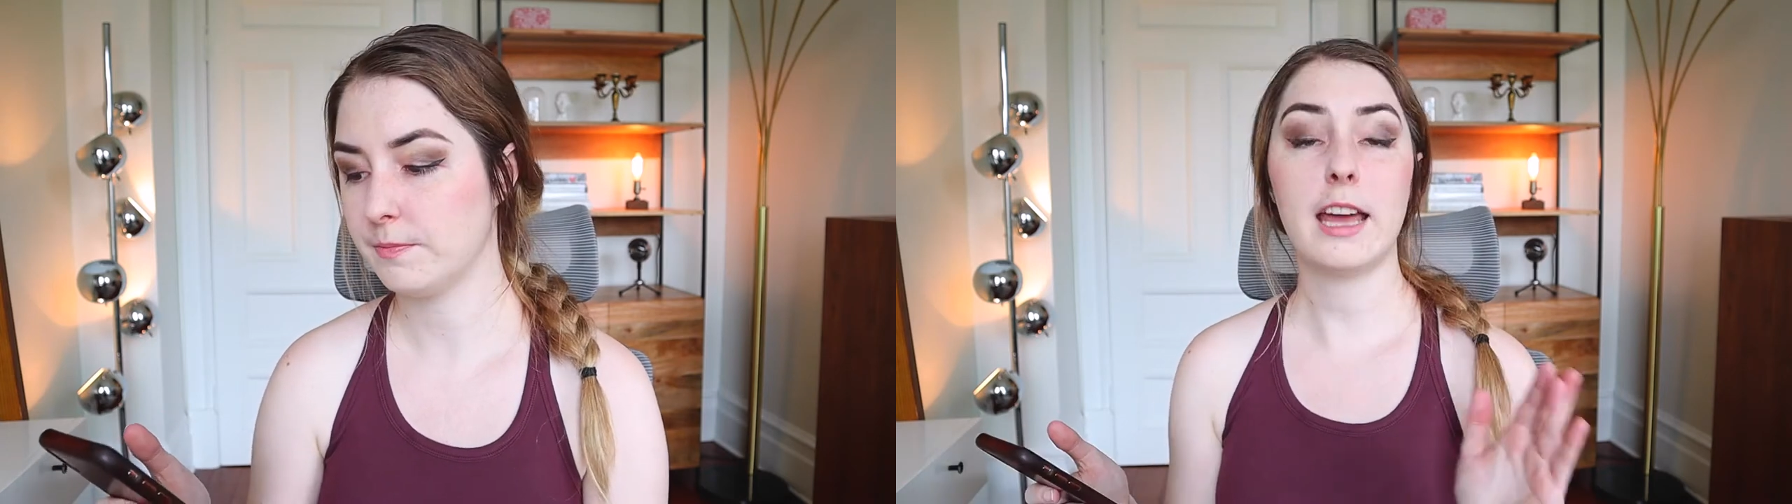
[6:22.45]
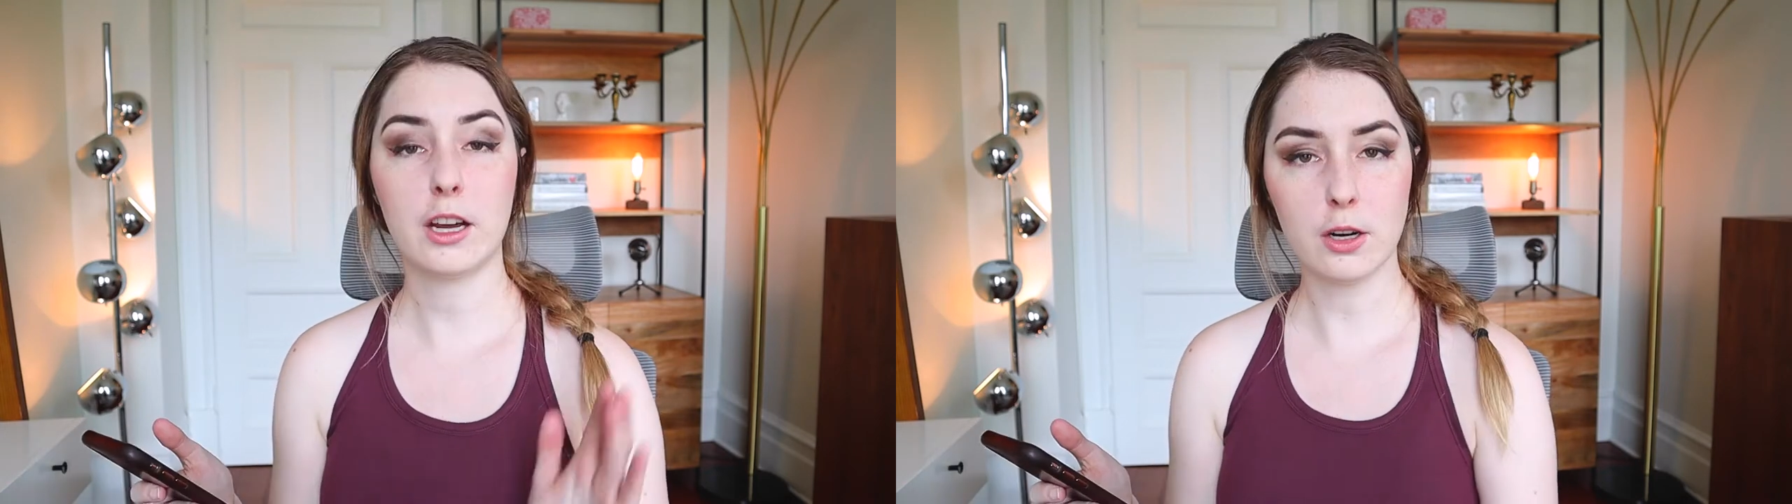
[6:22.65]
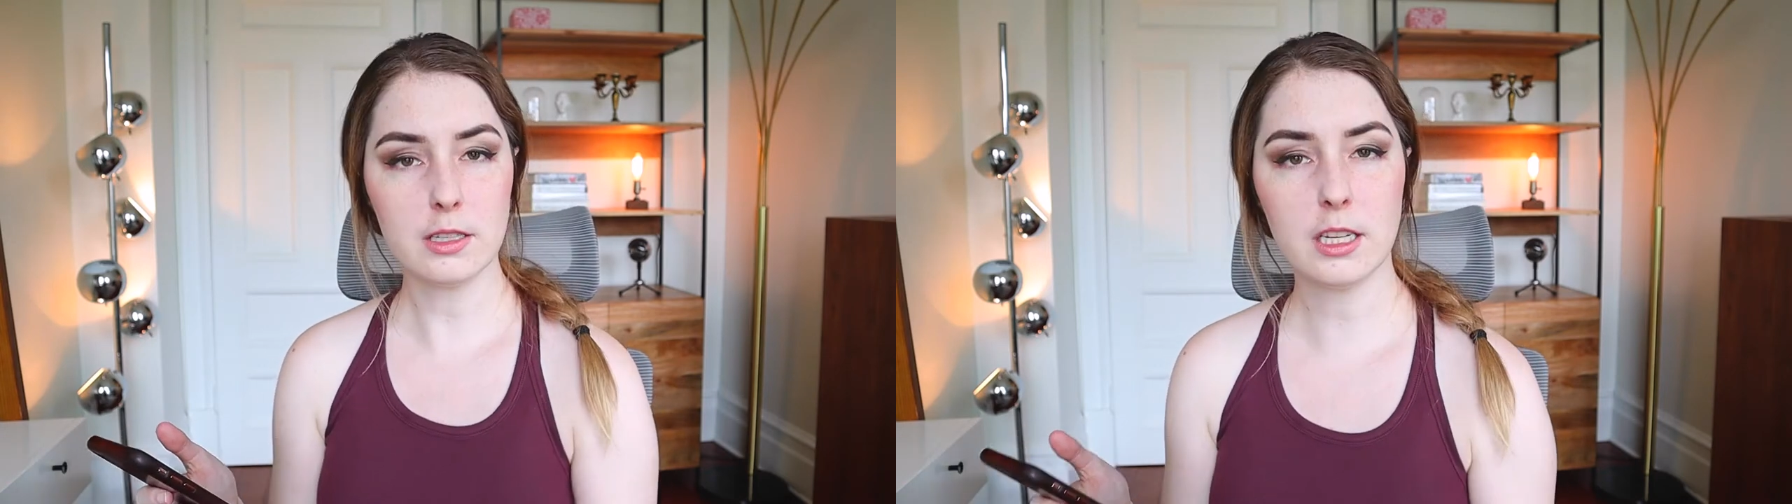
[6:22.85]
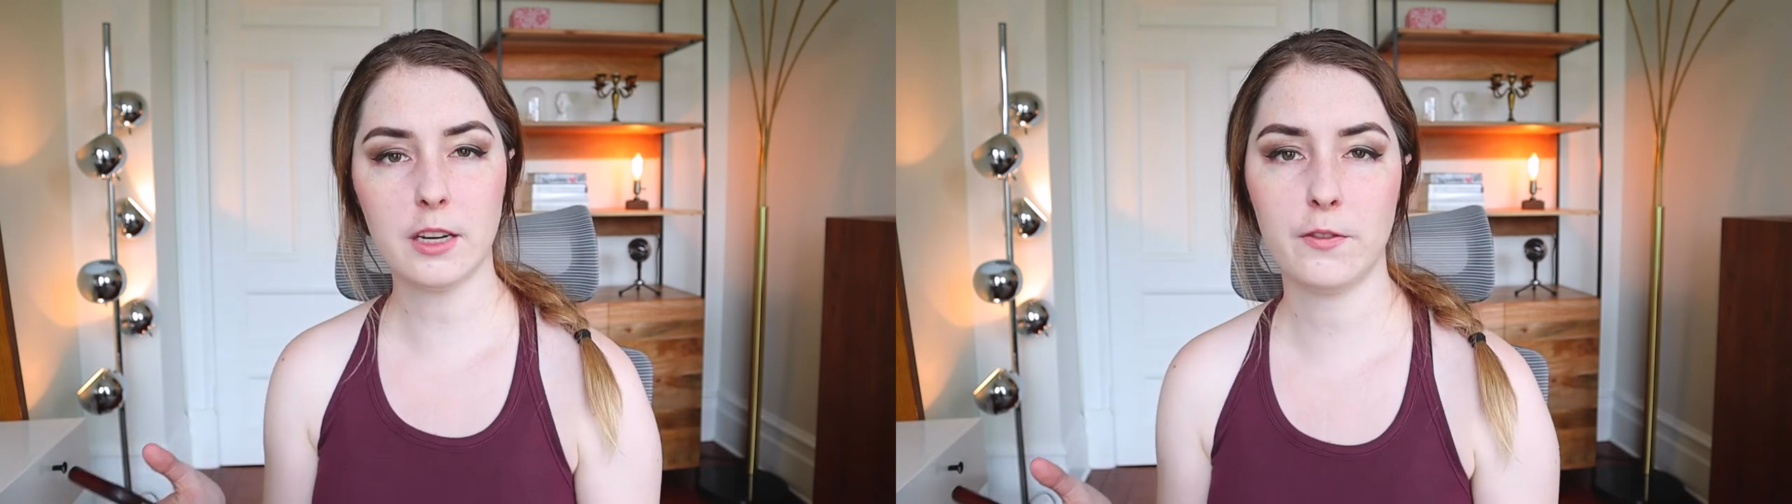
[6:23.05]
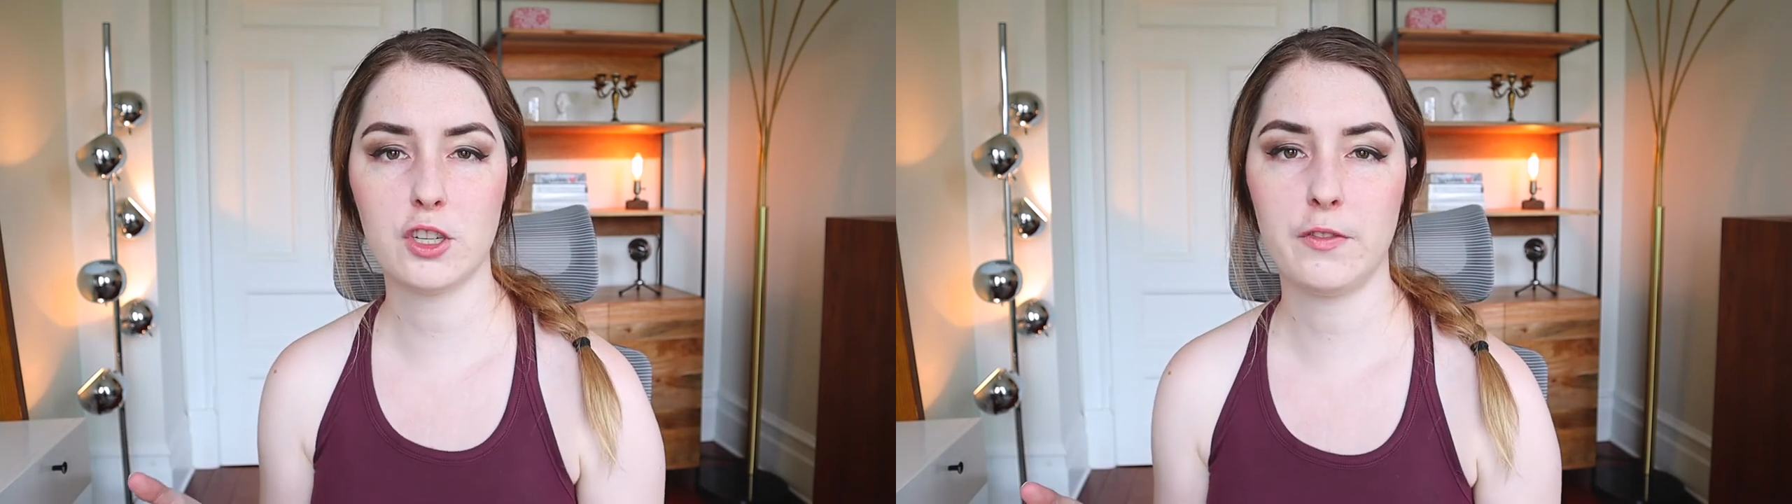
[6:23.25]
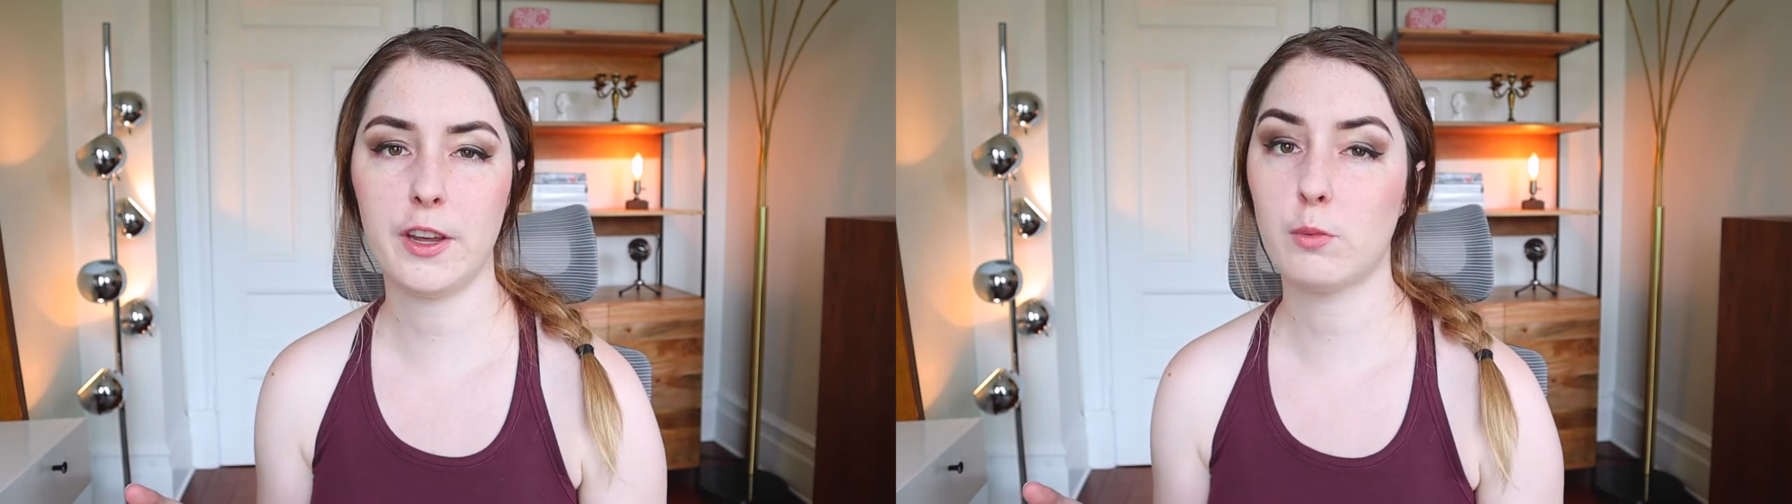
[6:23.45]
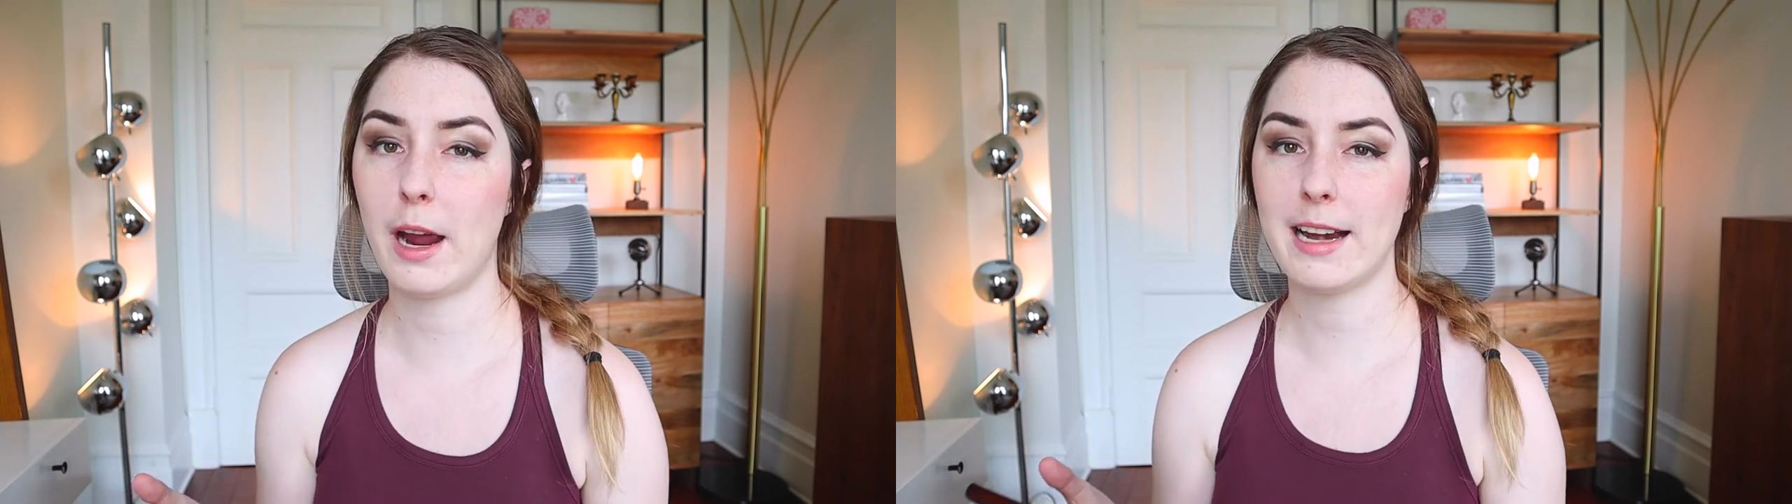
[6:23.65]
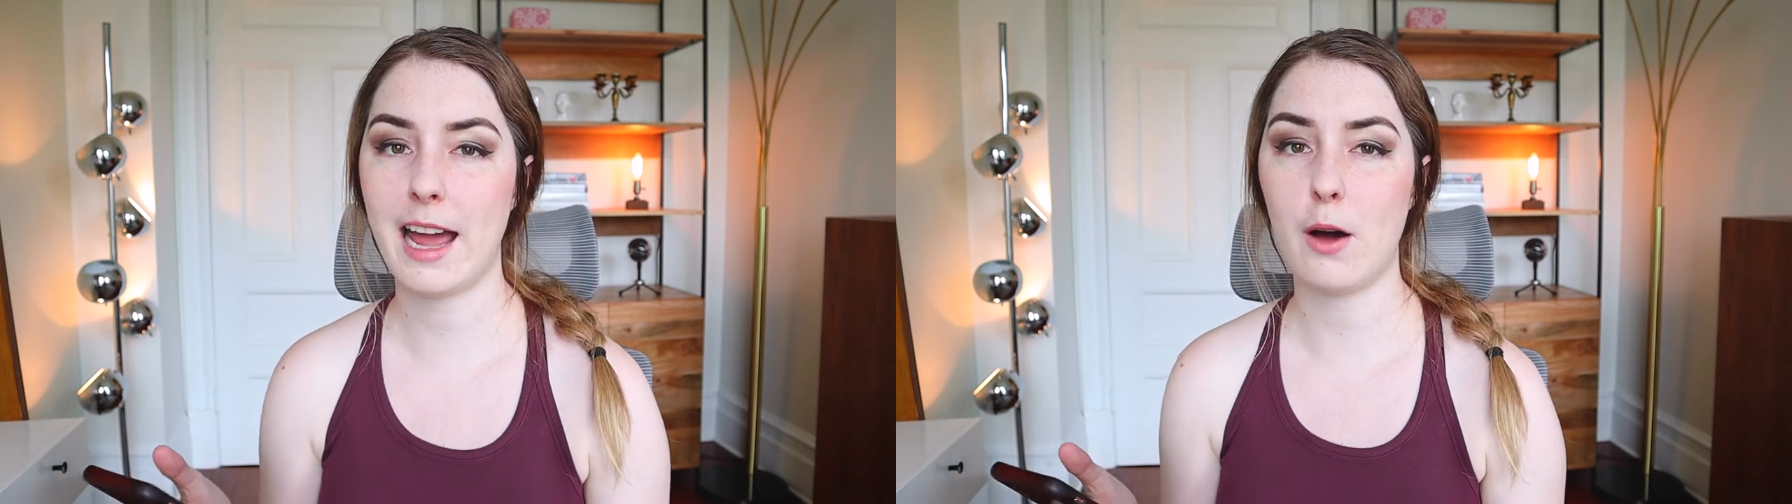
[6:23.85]
That currency conversion fee
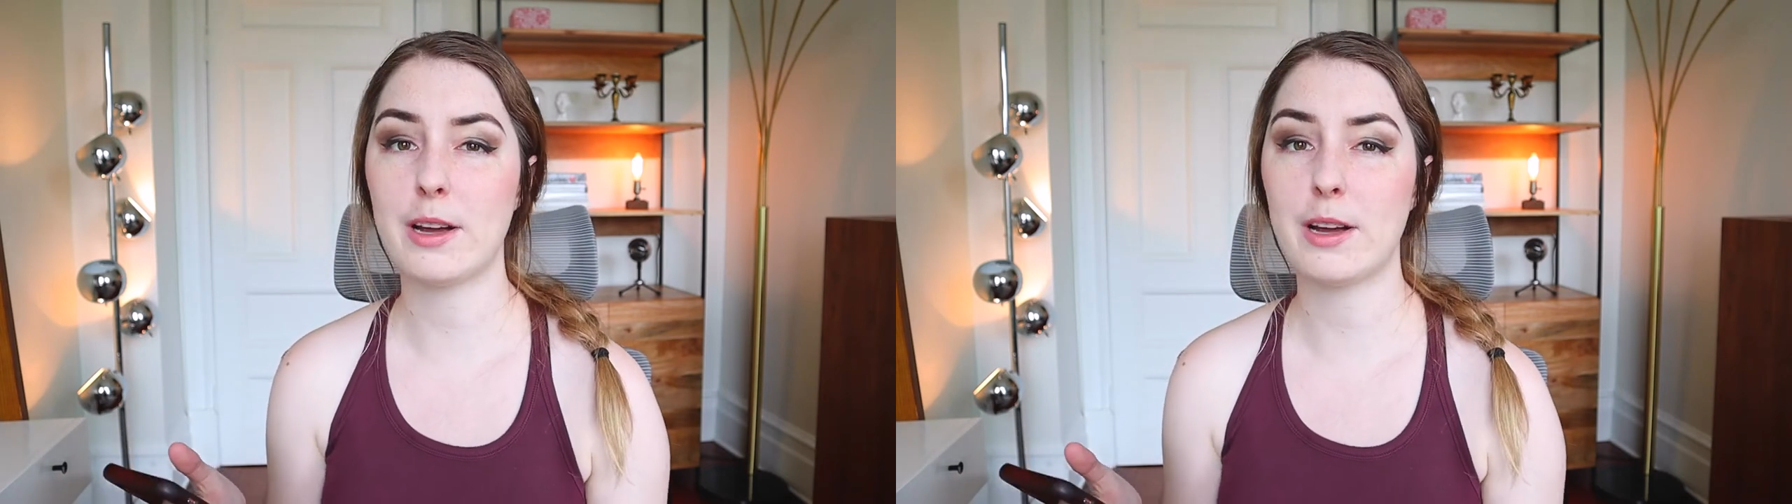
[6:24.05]
right now